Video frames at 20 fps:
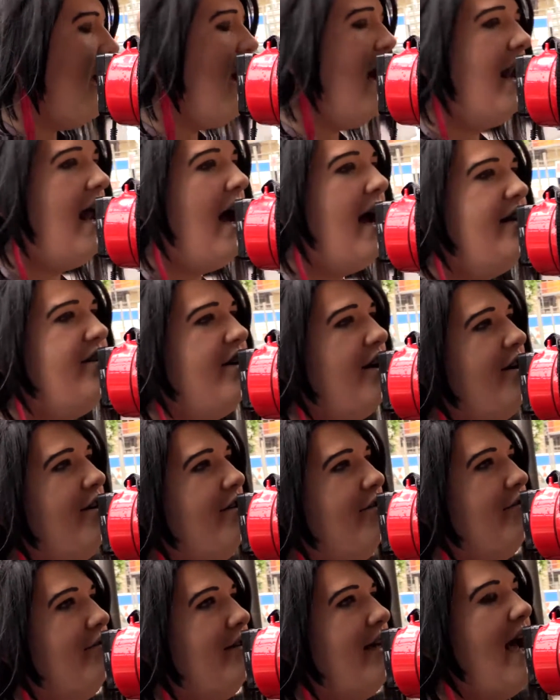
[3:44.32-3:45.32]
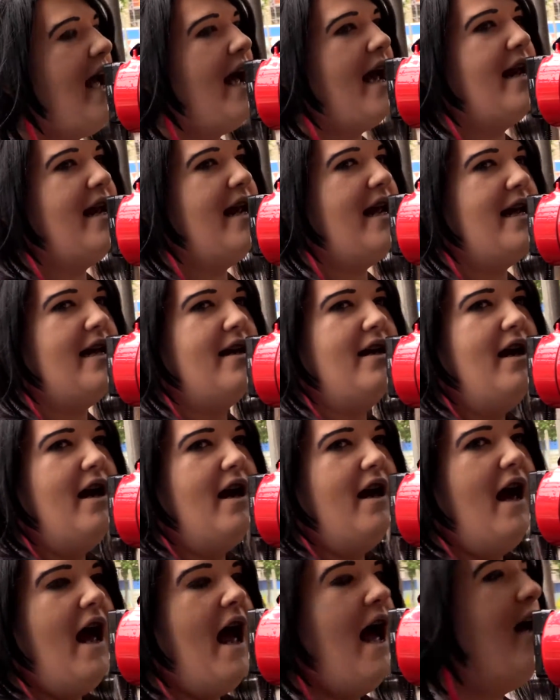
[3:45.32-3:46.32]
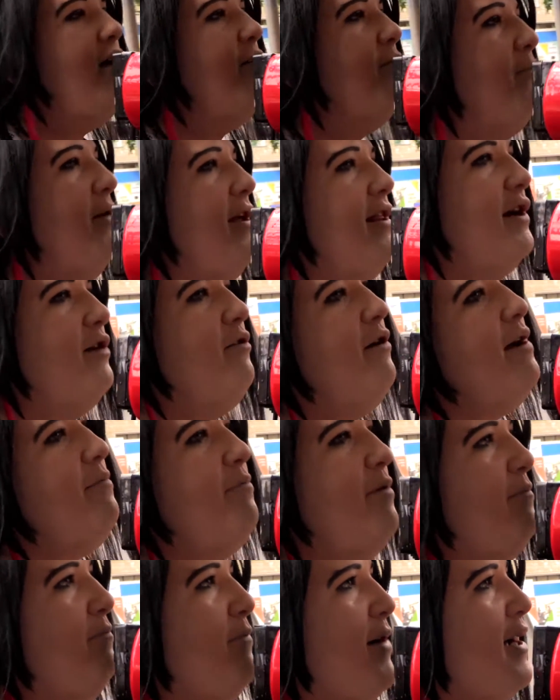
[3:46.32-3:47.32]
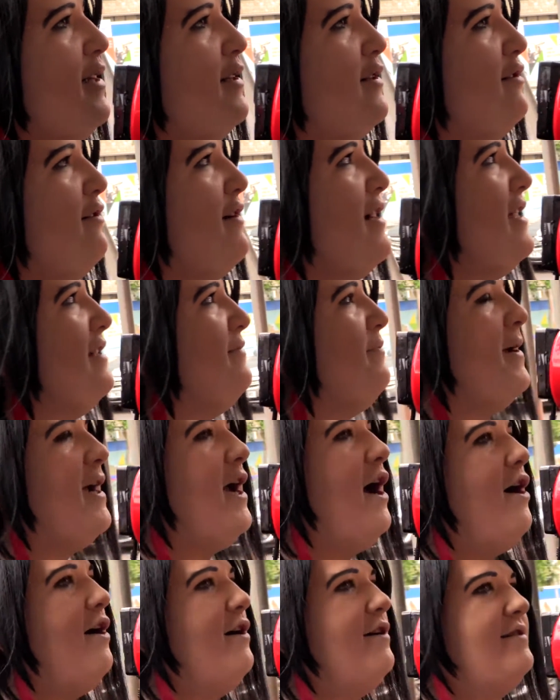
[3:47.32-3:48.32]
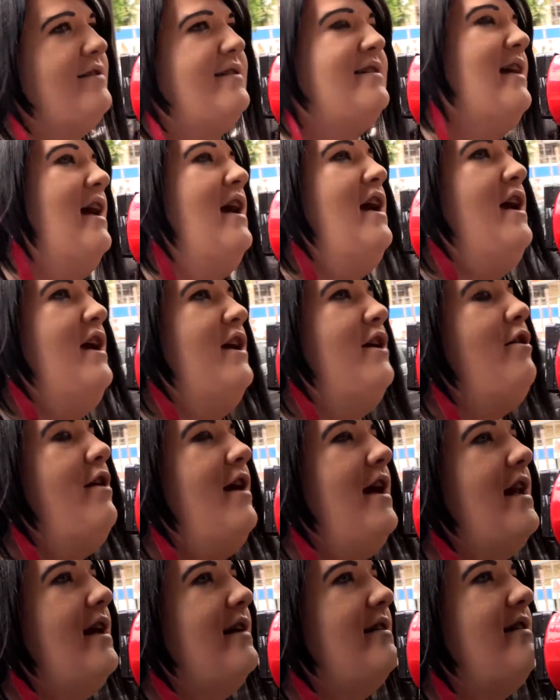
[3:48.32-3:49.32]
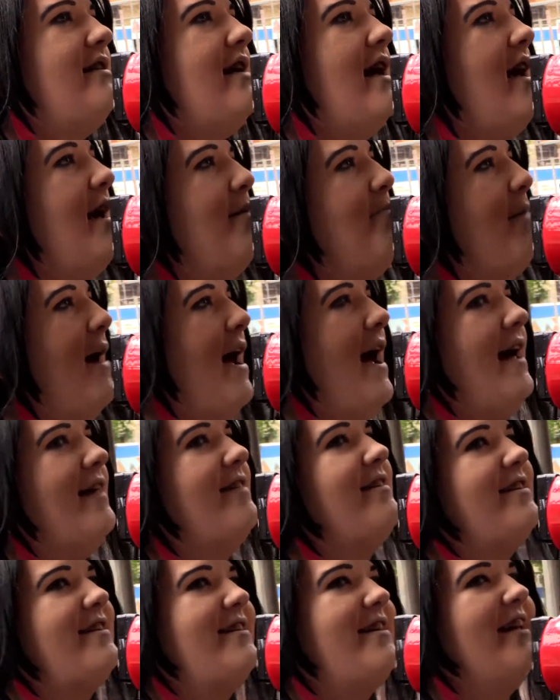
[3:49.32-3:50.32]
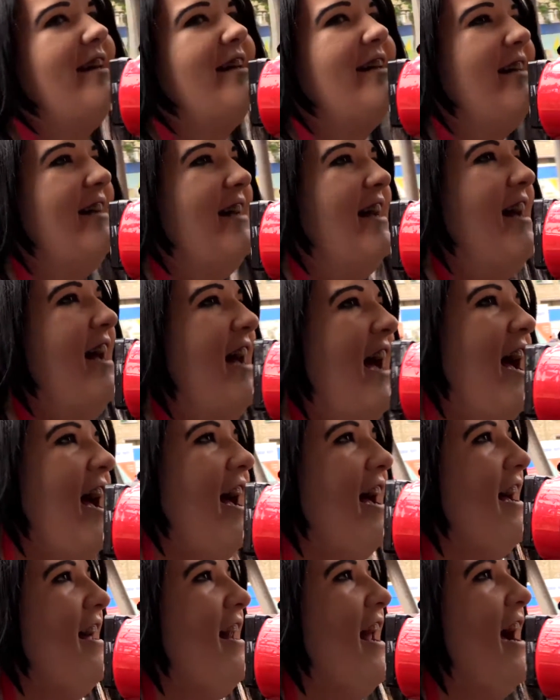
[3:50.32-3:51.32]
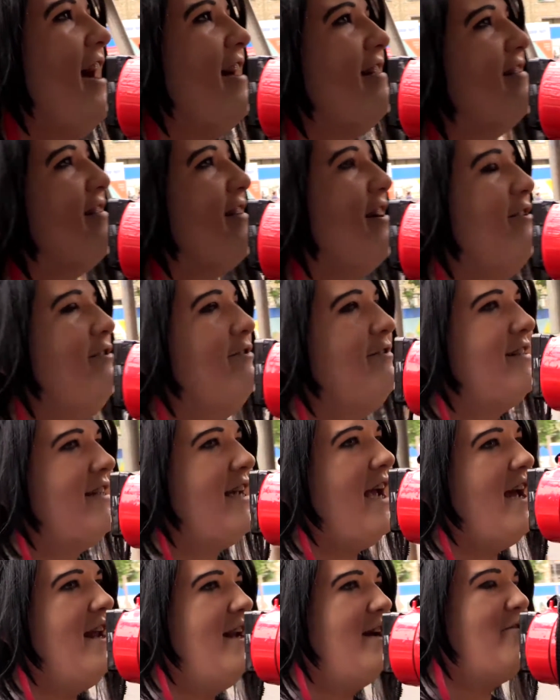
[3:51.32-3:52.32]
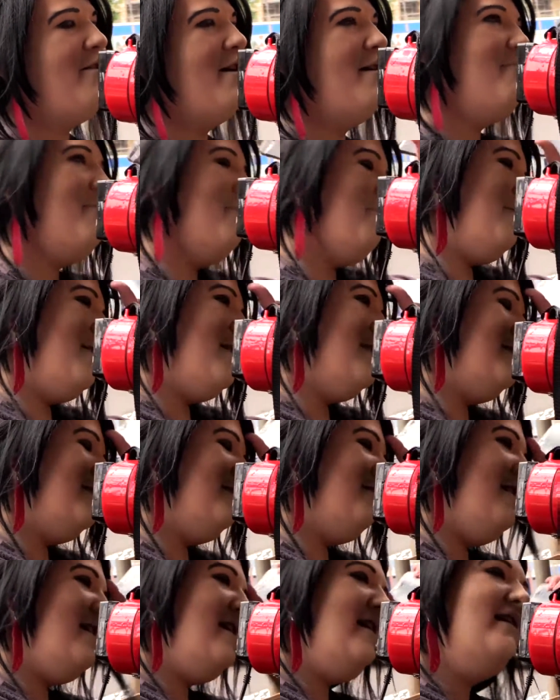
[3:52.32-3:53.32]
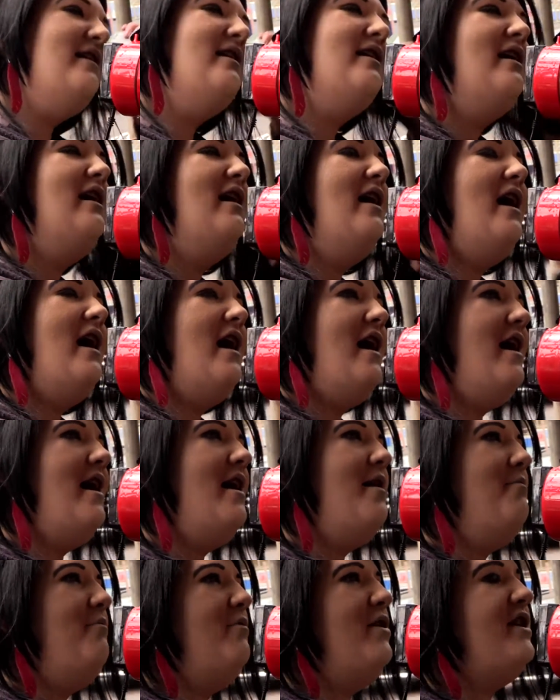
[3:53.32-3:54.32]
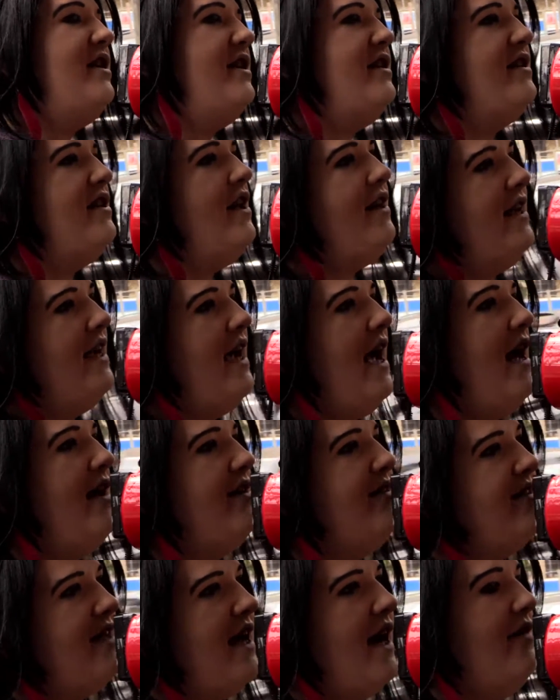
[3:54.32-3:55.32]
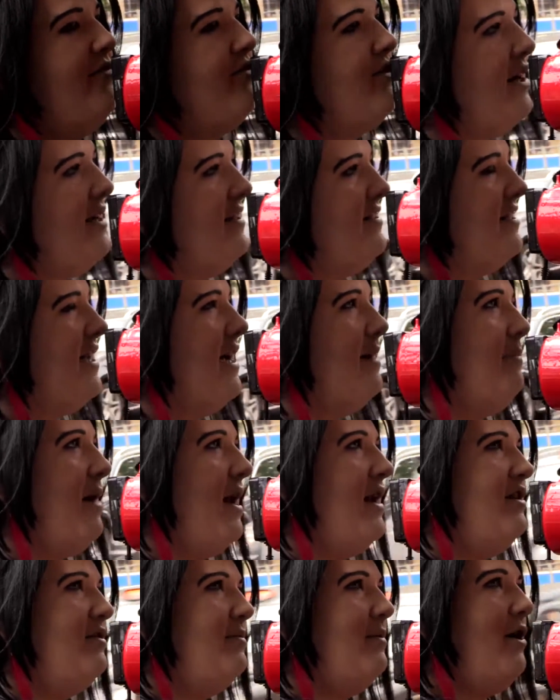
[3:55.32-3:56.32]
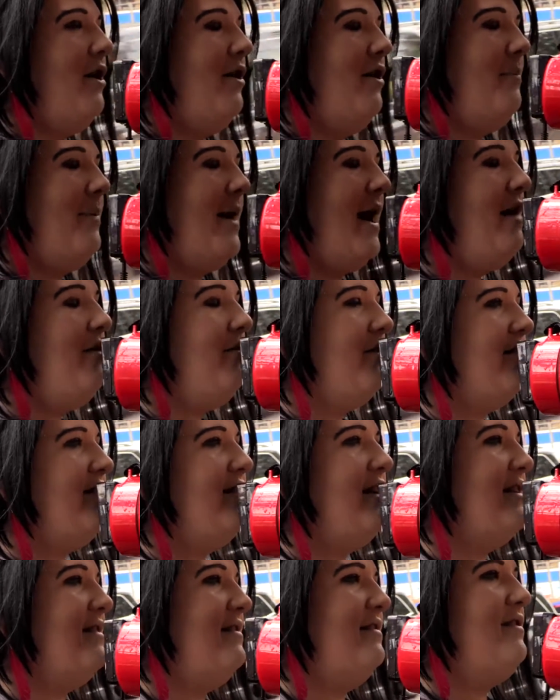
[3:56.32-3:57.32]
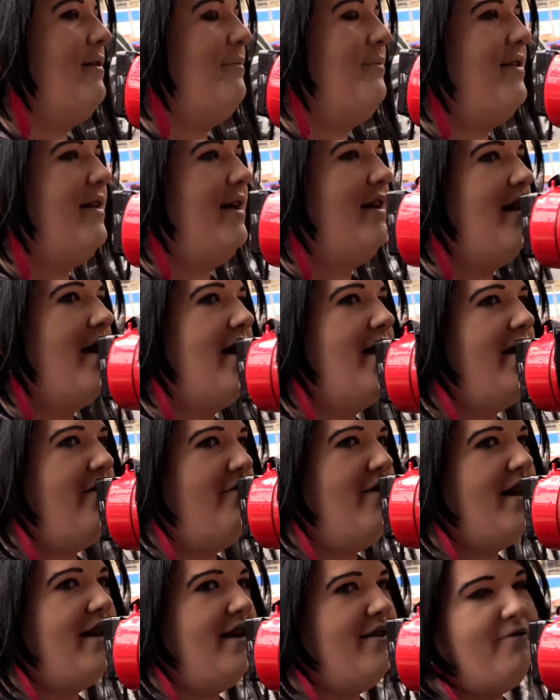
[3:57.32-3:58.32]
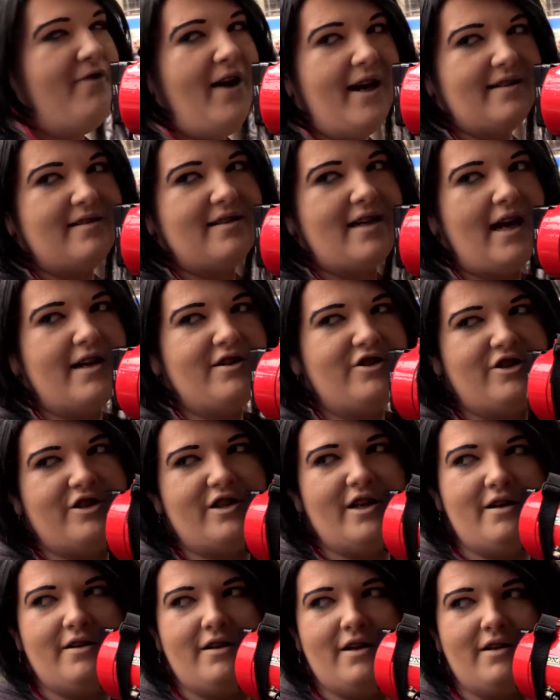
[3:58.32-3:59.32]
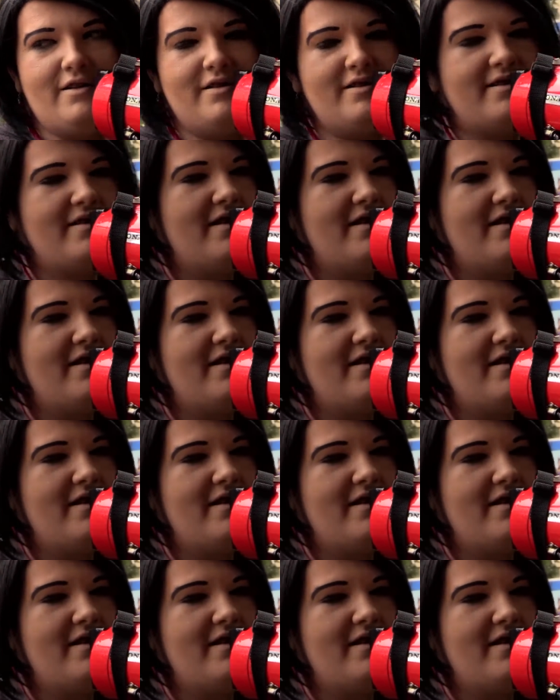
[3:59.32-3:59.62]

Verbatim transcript: and I don't get any help with equipment bursaries because you need a C in maths at an art school to get an equipment bursary um, which is something else that I've tried to take management on about because it's something that really affects Cass students.